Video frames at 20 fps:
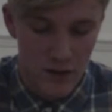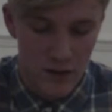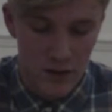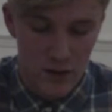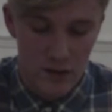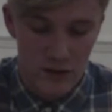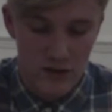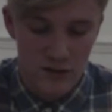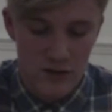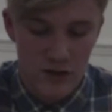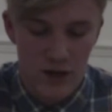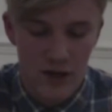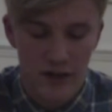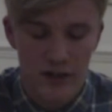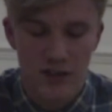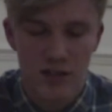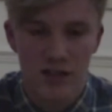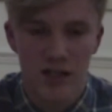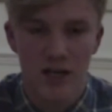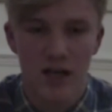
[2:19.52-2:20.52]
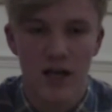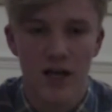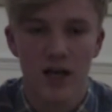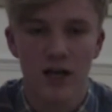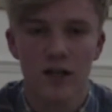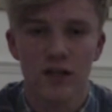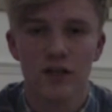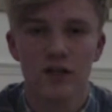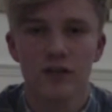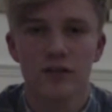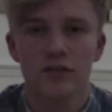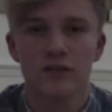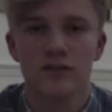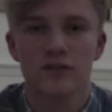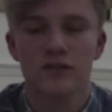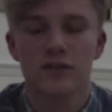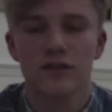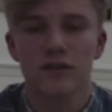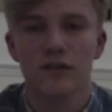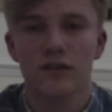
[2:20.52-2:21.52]
SlideShare I
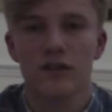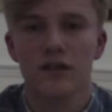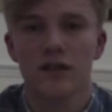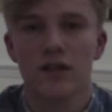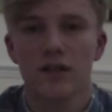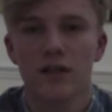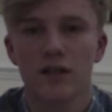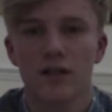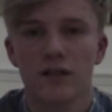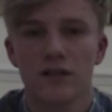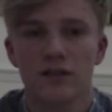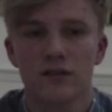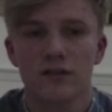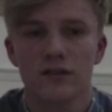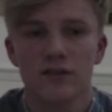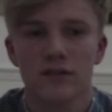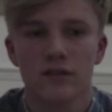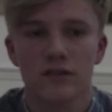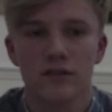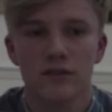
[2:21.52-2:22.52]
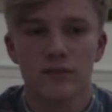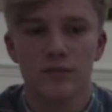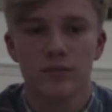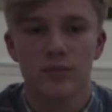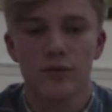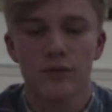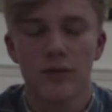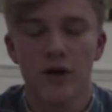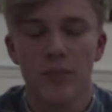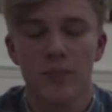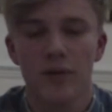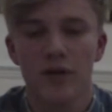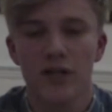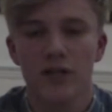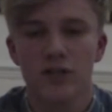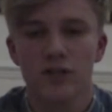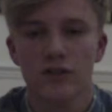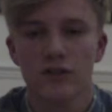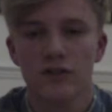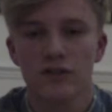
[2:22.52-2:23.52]
used to put my
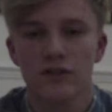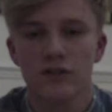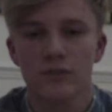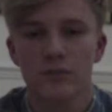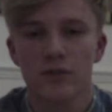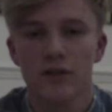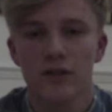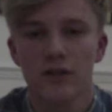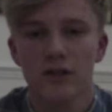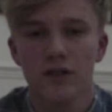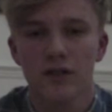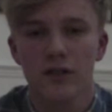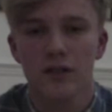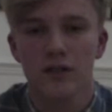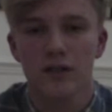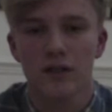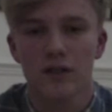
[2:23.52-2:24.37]
pitch onto the blog.